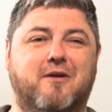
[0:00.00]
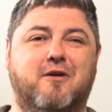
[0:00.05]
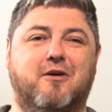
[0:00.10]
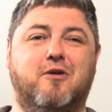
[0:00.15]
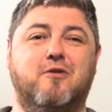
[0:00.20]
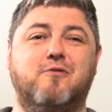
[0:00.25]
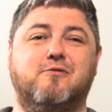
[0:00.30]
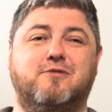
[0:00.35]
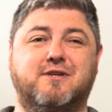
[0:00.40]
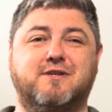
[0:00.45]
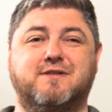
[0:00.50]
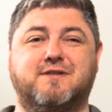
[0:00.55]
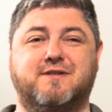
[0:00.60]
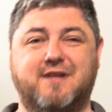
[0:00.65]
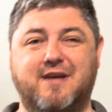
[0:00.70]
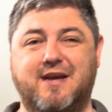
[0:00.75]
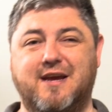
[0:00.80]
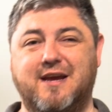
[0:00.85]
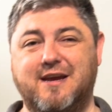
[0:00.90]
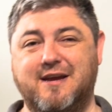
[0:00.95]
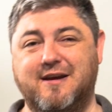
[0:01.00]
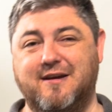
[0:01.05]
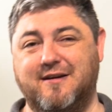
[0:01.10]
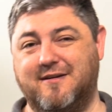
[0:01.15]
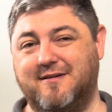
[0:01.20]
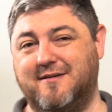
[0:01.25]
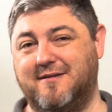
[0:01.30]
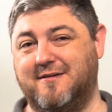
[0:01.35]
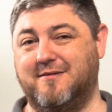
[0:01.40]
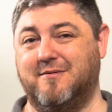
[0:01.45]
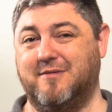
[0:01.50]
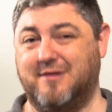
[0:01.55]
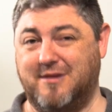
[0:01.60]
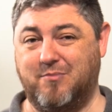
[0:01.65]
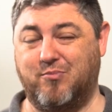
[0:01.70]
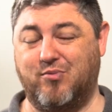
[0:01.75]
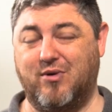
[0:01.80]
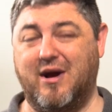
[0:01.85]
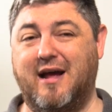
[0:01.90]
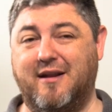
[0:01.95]
Hooters, the
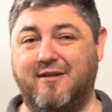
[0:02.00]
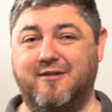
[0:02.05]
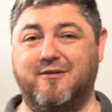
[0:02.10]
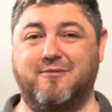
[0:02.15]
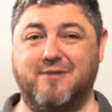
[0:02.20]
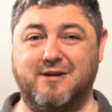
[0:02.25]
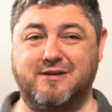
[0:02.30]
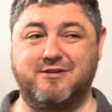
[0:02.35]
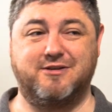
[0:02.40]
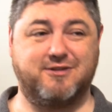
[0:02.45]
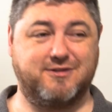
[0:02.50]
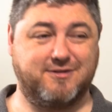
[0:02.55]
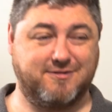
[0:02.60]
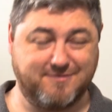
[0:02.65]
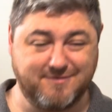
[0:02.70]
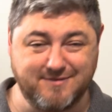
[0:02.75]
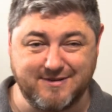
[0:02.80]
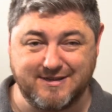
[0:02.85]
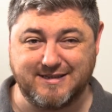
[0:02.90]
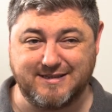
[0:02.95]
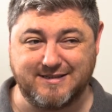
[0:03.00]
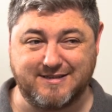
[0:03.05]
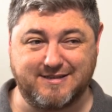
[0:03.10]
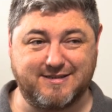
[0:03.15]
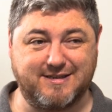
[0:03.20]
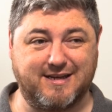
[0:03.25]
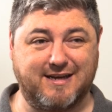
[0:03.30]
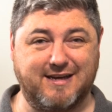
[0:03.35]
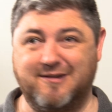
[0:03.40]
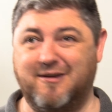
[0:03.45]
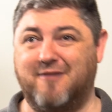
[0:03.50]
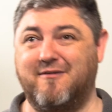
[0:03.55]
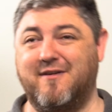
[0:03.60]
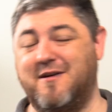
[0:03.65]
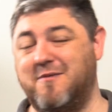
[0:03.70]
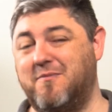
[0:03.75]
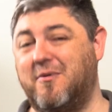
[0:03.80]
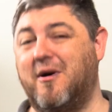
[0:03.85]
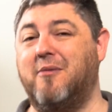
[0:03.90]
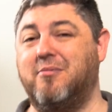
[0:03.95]
brand, which is not
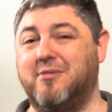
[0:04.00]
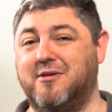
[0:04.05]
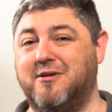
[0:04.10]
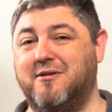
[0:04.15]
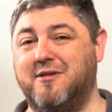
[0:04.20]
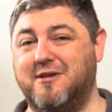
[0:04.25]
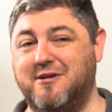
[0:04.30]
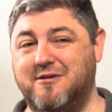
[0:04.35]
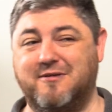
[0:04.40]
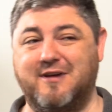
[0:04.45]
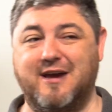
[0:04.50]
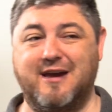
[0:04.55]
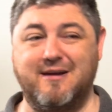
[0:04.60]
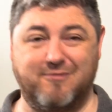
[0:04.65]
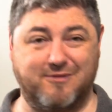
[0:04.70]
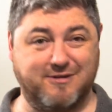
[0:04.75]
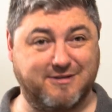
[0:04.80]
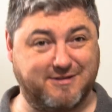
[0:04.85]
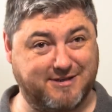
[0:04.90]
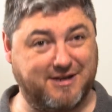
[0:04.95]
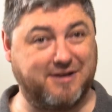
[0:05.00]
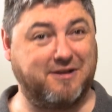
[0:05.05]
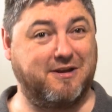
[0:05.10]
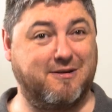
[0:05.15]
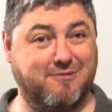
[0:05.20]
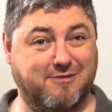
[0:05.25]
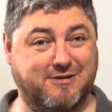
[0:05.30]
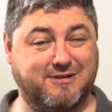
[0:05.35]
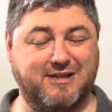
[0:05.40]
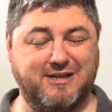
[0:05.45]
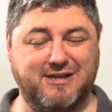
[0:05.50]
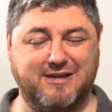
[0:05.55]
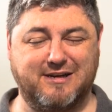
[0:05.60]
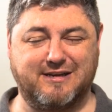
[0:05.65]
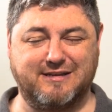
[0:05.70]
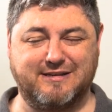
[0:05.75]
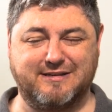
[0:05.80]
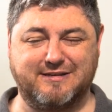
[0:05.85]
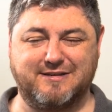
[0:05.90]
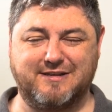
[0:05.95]
very popular in the UK, but it certainly was in the
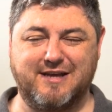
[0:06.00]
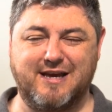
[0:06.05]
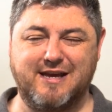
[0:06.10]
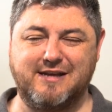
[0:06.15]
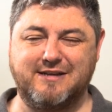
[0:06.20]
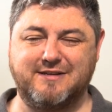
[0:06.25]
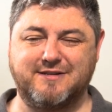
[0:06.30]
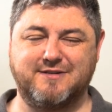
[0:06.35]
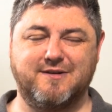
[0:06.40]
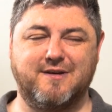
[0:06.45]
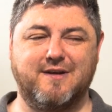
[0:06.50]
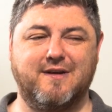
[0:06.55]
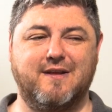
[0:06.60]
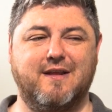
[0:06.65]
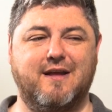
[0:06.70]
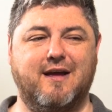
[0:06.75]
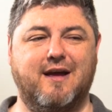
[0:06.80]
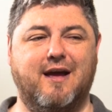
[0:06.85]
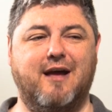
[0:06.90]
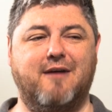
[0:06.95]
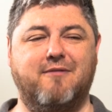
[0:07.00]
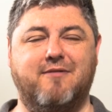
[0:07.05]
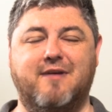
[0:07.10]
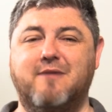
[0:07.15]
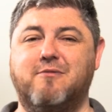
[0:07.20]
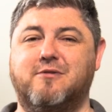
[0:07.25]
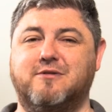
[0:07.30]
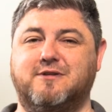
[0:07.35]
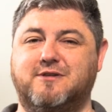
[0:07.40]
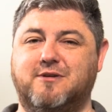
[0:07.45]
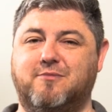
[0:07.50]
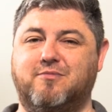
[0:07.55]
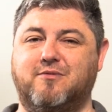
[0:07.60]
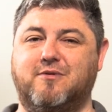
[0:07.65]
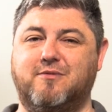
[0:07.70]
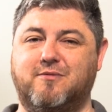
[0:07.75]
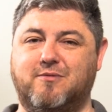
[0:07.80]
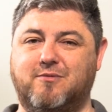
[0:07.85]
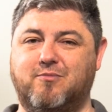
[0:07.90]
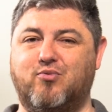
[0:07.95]
United States, they wanted to
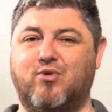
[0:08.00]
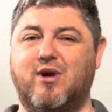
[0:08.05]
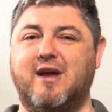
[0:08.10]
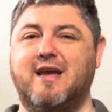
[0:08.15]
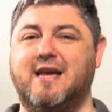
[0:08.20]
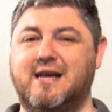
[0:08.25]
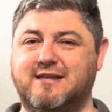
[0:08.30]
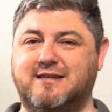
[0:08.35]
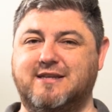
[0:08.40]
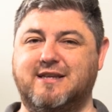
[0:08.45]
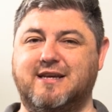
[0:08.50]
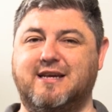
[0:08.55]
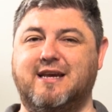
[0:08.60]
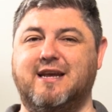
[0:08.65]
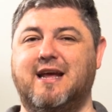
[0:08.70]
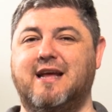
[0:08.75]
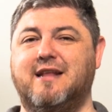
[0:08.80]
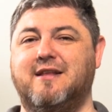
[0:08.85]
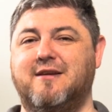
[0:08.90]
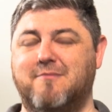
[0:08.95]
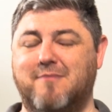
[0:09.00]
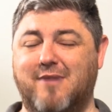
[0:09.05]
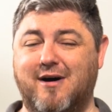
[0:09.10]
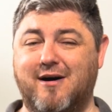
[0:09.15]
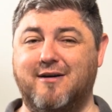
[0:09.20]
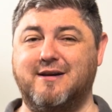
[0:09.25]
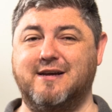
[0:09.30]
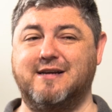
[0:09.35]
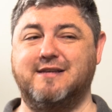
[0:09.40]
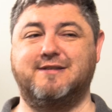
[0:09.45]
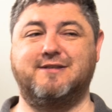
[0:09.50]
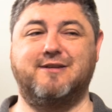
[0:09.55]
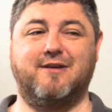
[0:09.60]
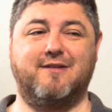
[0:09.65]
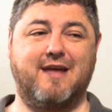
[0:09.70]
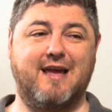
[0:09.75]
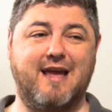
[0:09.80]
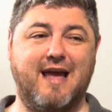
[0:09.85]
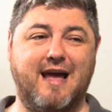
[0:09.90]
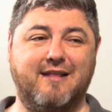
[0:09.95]
break into the Canadian market, so
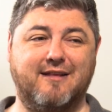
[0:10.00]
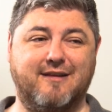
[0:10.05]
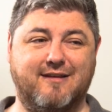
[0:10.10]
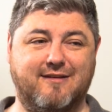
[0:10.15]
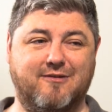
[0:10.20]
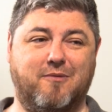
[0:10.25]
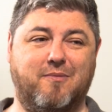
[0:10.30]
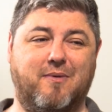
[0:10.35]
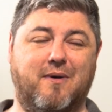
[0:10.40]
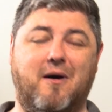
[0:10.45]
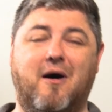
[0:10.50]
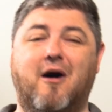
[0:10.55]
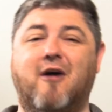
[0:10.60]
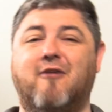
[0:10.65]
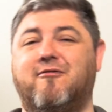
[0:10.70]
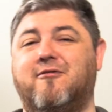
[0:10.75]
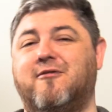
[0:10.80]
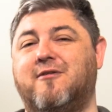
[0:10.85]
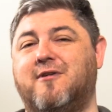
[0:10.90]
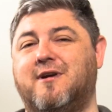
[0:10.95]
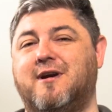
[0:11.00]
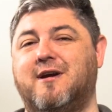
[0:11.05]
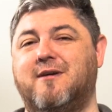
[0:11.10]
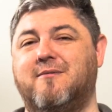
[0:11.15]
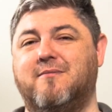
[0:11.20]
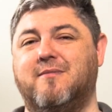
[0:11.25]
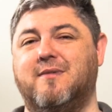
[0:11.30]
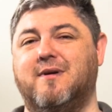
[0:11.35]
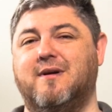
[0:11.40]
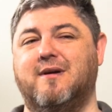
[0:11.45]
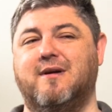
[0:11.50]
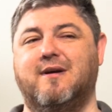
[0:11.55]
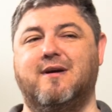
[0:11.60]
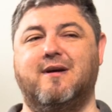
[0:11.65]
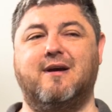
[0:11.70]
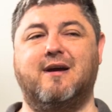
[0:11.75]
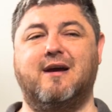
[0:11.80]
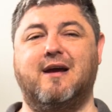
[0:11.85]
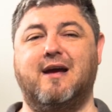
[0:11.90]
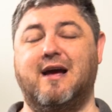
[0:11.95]
they ended up offering him
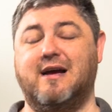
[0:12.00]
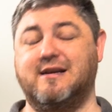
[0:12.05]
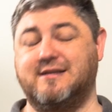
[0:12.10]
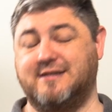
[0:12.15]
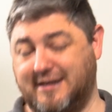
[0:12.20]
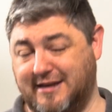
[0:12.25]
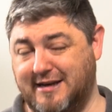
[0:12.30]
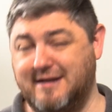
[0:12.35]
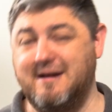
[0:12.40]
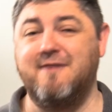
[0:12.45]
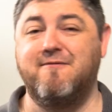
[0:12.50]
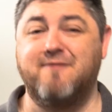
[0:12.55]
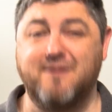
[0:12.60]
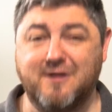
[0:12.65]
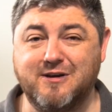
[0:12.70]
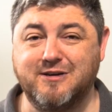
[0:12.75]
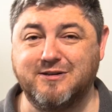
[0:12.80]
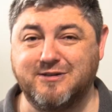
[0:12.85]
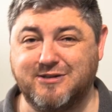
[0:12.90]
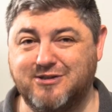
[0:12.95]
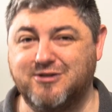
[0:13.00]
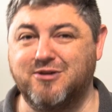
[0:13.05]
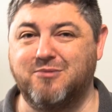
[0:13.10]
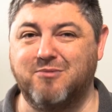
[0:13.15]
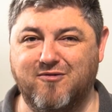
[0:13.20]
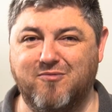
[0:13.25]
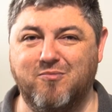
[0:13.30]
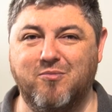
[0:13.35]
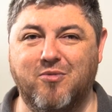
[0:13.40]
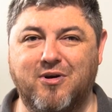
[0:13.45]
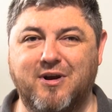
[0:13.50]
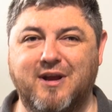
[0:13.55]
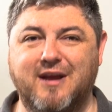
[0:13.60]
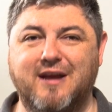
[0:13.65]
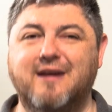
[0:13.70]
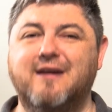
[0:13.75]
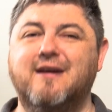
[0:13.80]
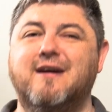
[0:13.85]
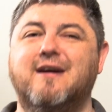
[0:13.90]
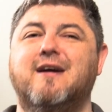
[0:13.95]
a significant sum of
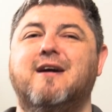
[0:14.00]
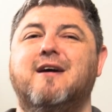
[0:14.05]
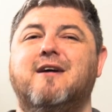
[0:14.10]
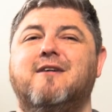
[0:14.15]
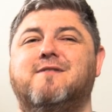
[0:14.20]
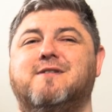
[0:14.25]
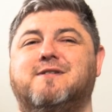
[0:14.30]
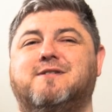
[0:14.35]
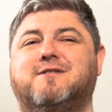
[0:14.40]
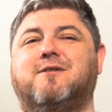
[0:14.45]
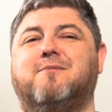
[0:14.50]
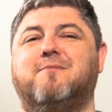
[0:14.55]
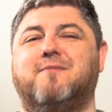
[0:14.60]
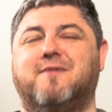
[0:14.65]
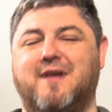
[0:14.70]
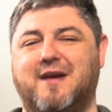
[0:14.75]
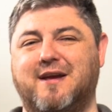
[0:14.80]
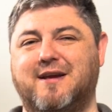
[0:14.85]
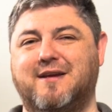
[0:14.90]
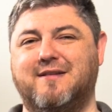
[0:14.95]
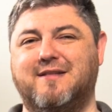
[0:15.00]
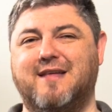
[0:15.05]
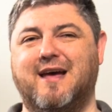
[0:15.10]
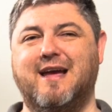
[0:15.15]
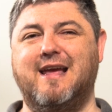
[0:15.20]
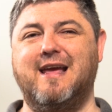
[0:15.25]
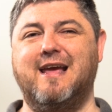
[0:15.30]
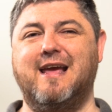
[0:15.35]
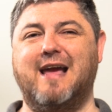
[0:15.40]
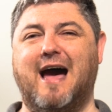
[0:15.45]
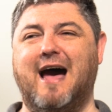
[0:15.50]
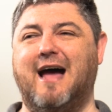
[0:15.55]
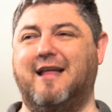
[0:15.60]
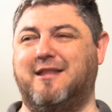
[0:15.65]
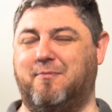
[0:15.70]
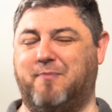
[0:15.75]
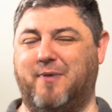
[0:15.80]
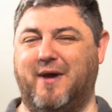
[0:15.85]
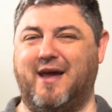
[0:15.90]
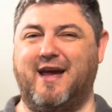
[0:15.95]
money for something that he had
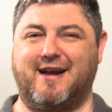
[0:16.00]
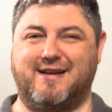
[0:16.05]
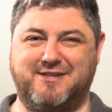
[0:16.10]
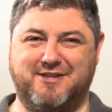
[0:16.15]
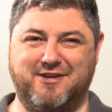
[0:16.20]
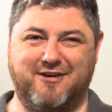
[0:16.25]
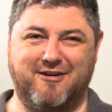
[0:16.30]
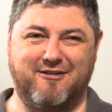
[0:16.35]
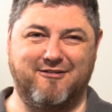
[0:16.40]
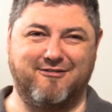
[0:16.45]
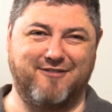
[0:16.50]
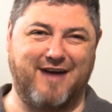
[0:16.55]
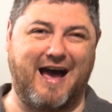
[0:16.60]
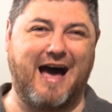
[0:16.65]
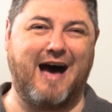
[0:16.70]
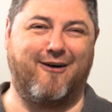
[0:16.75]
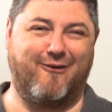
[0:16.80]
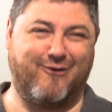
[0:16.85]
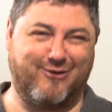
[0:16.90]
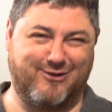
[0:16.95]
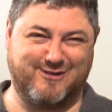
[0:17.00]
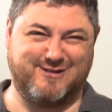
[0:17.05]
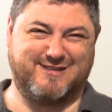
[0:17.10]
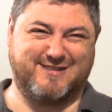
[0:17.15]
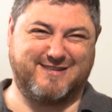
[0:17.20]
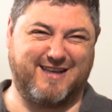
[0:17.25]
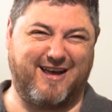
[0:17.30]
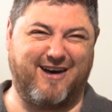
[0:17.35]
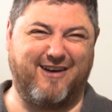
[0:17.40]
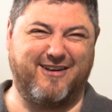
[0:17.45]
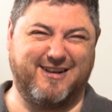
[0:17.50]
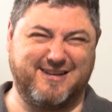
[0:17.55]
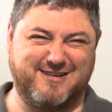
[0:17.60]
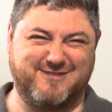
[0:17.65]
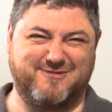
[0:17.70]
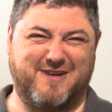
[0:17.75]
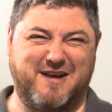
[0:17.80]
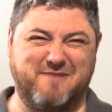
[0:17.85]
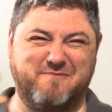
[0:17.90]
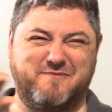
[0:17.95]
a picture of owls on his
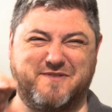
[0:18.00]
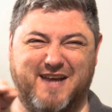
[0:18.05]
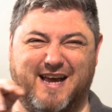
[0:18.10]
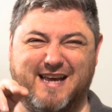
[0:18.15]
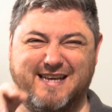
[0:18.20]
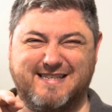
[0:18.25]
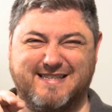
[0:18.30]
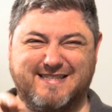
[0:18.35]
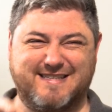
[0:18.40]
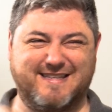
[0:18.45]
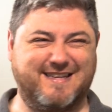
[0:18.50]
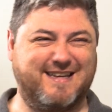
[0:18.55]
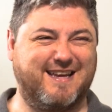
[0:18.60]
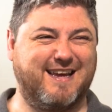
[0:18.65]
website.